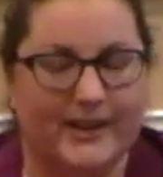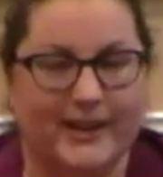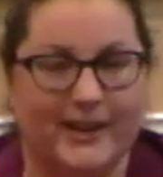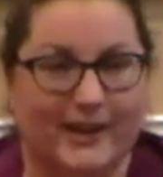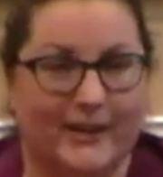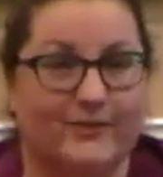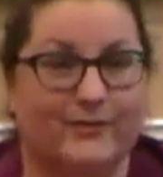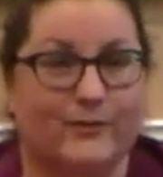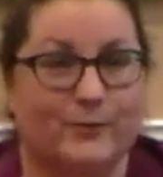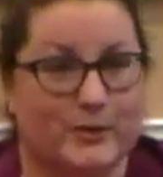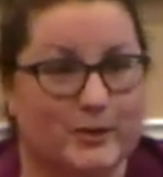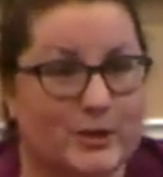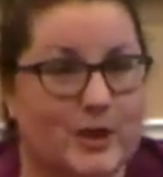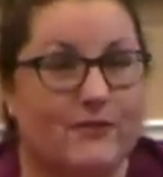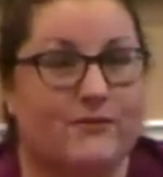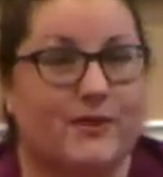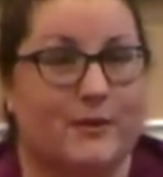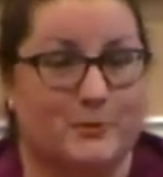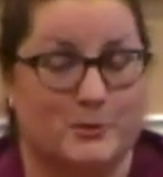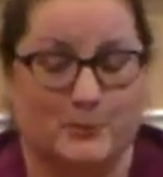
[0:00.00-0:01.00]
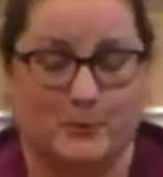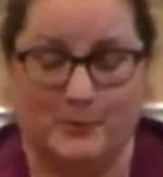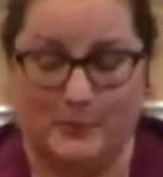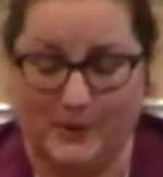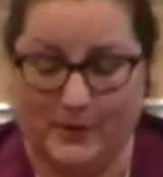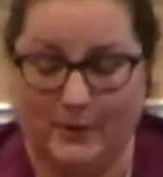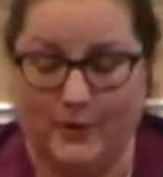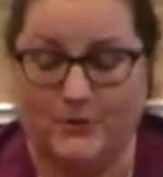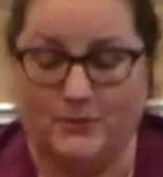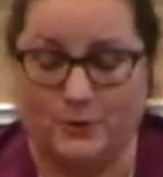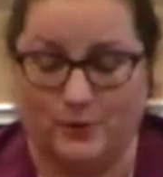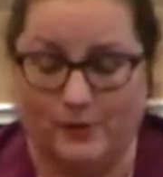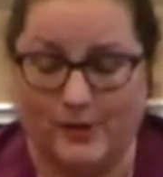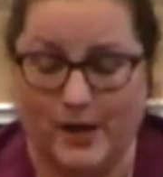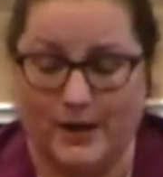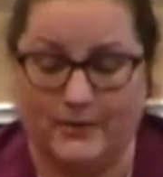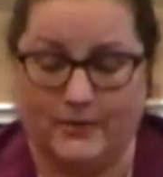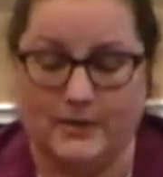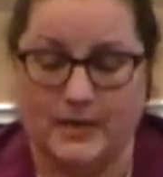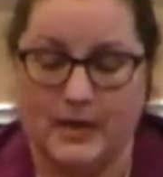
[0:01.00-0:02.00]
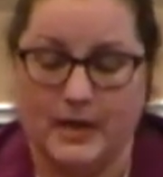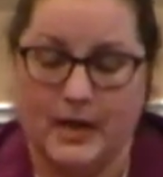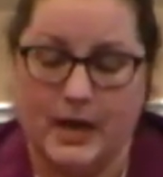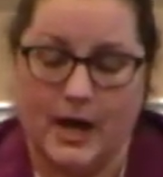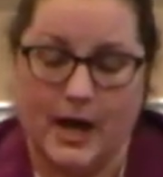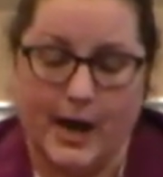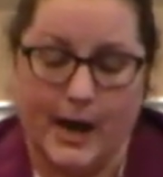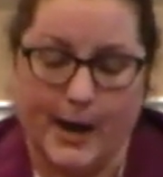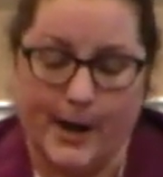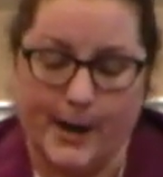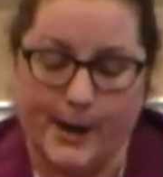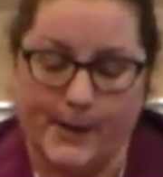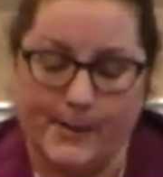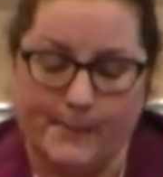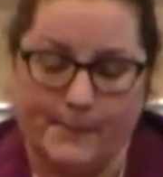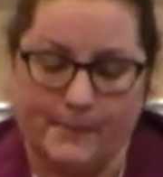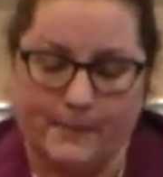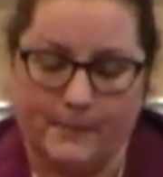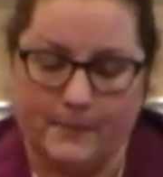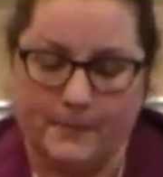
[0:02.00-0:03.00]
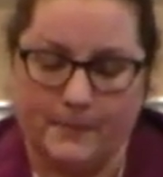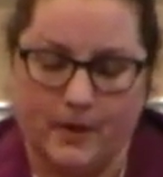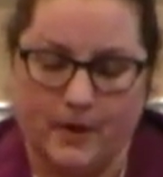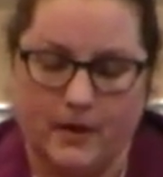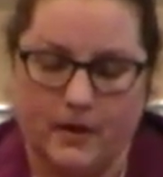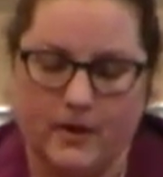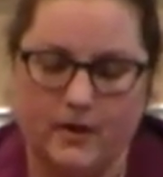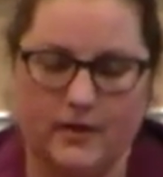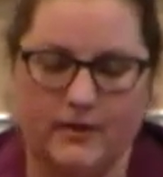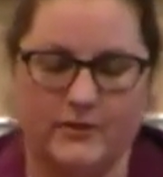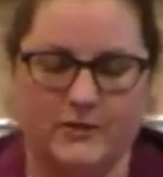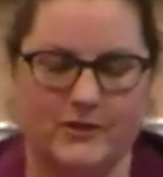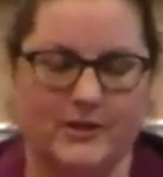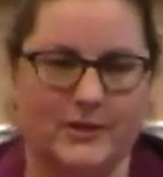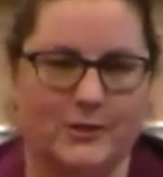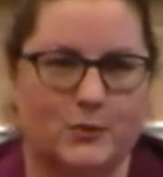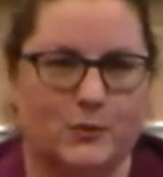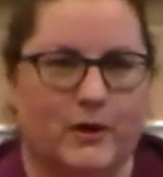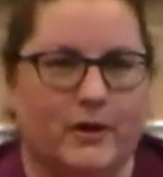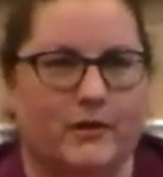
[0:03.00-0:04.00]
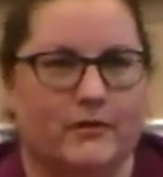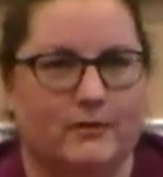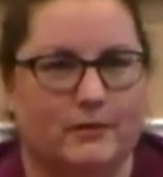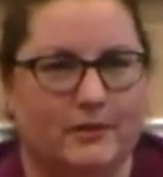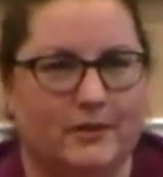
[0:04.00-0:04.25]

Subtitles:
and was top 5% of my law school class. So that's one.